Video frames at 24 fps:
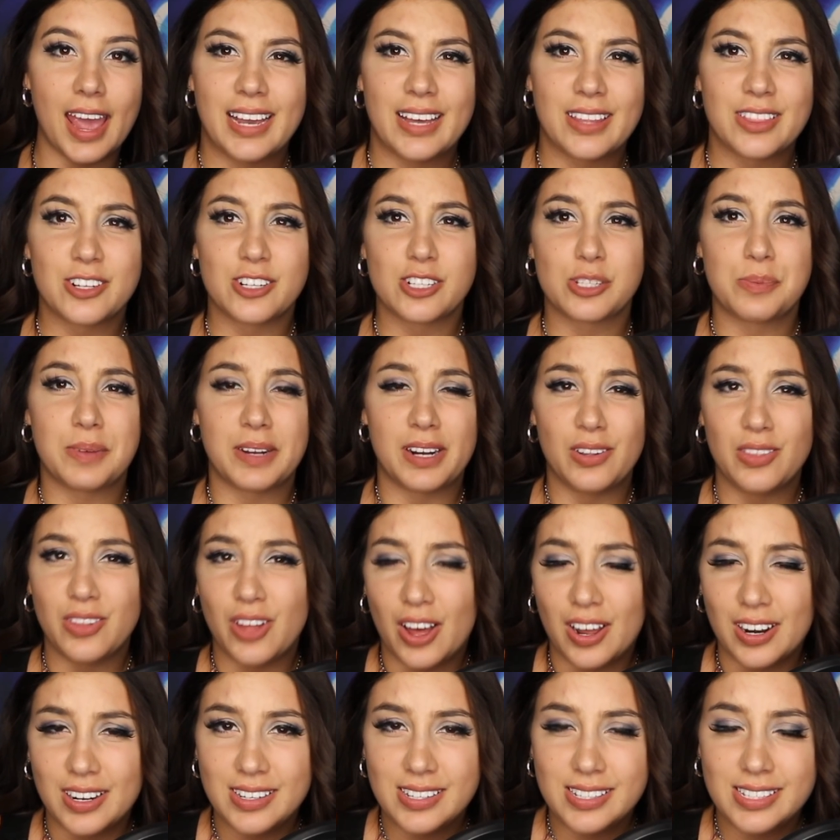And there's been a
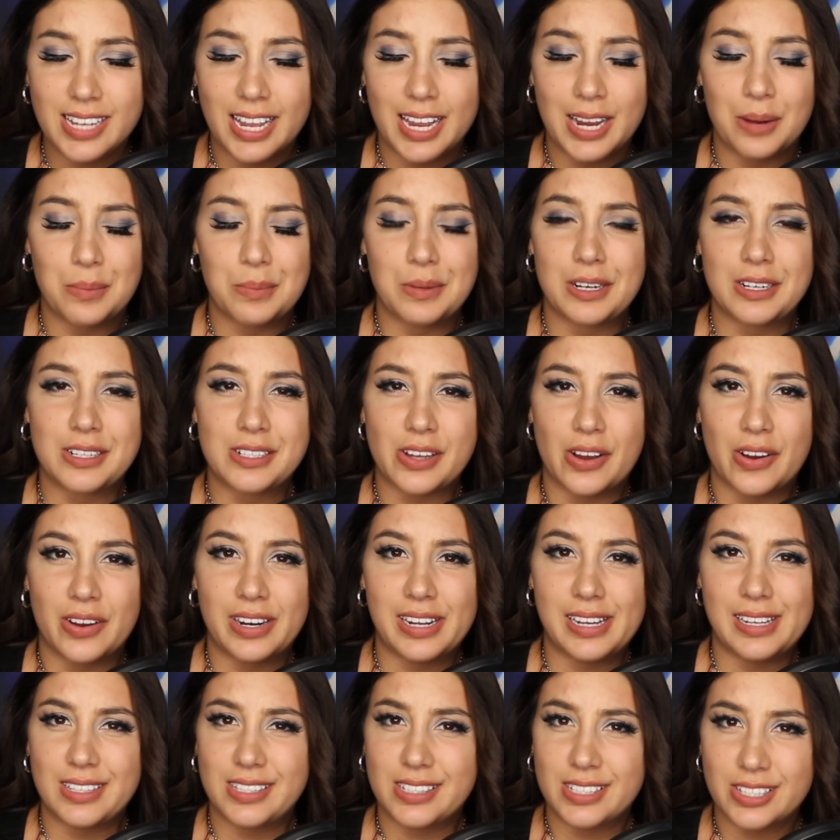lot of scammers on
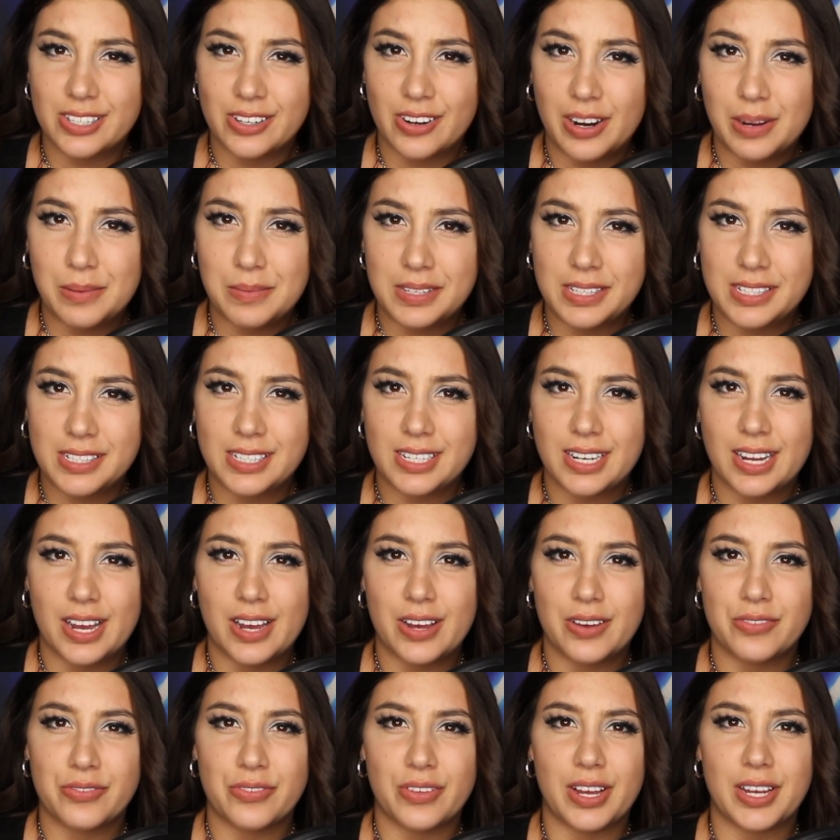Instagram and
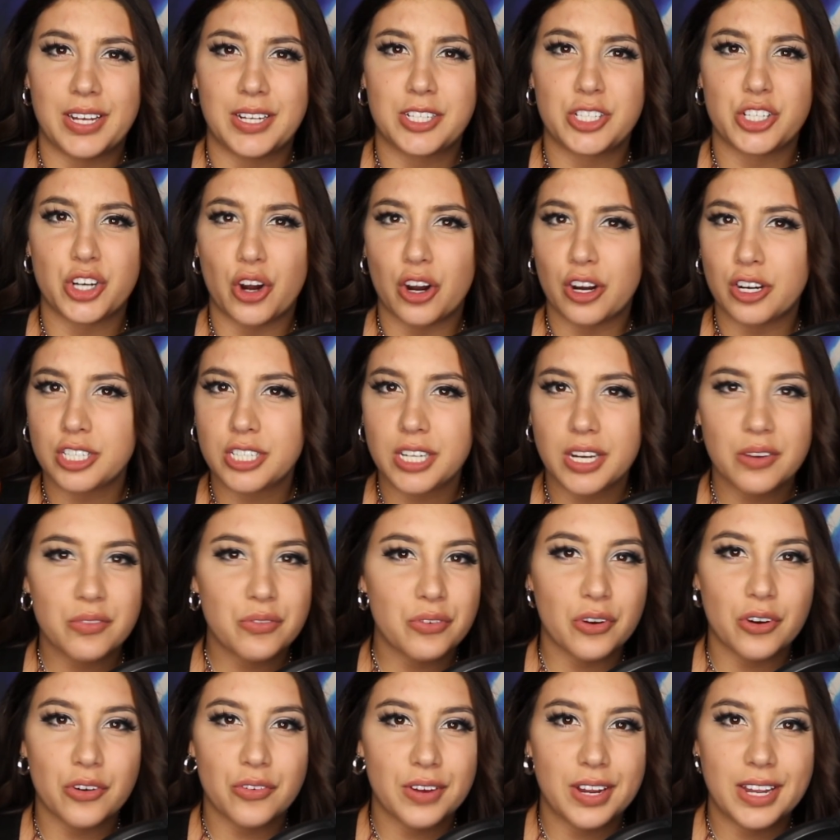stuff like charging
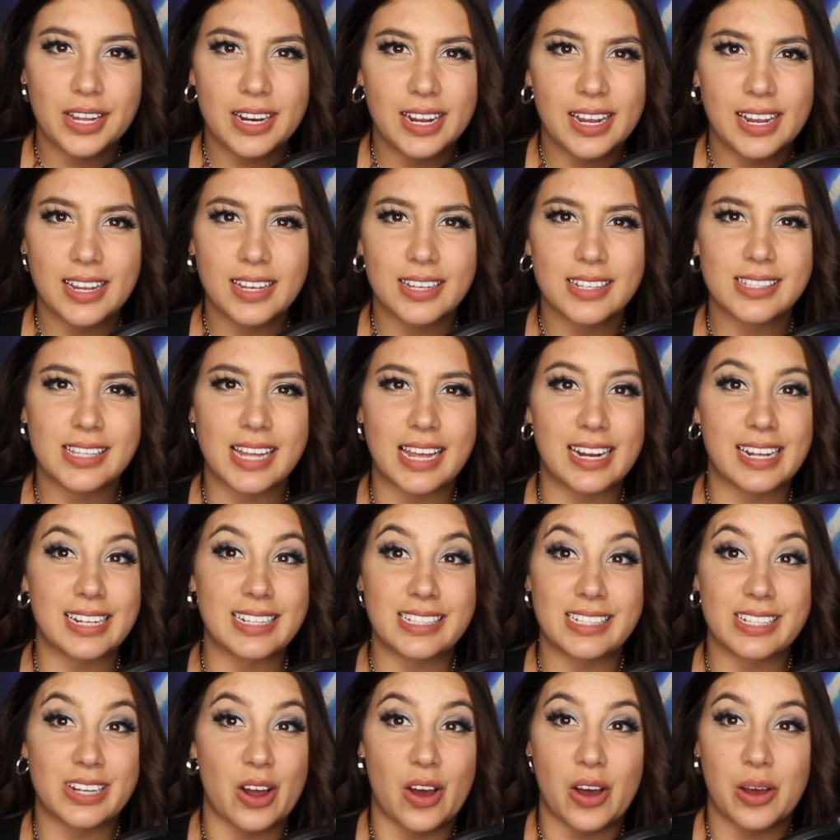for readings, and
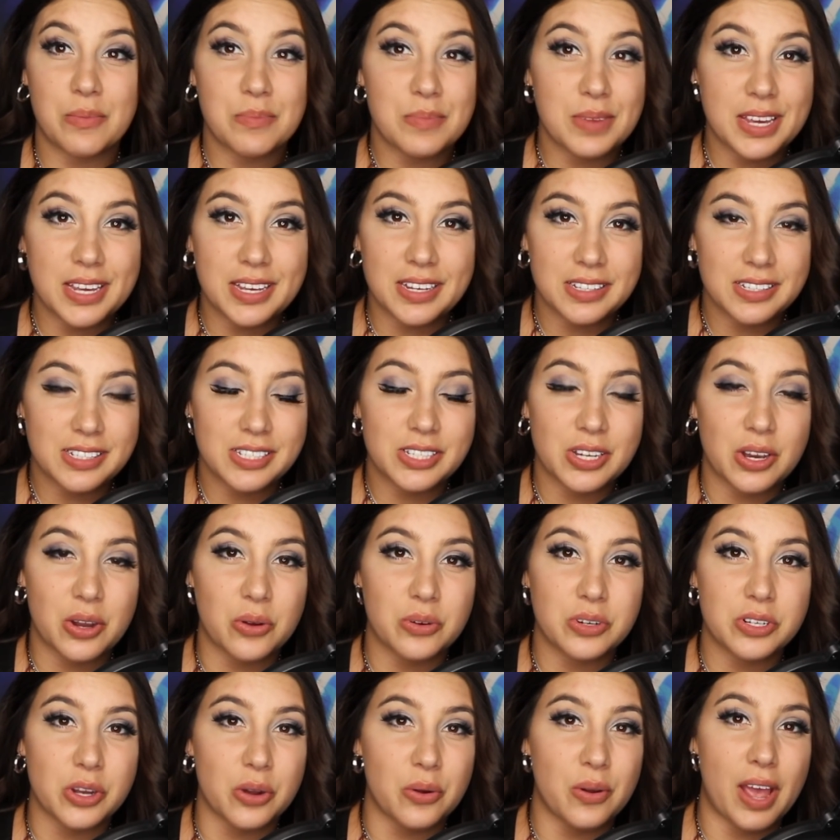it's not me,
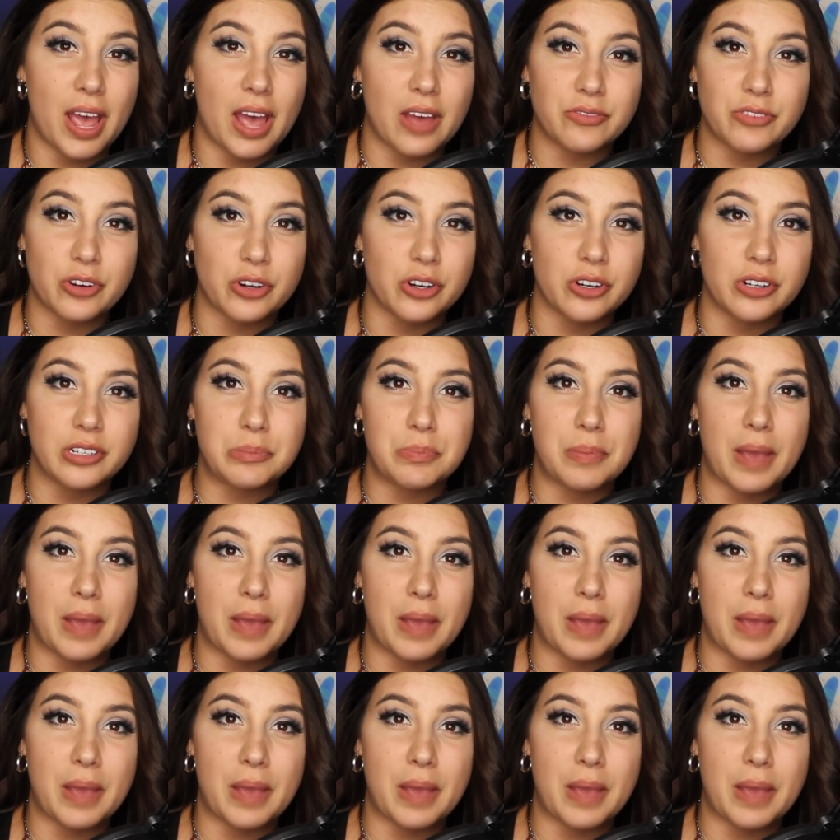so don't ever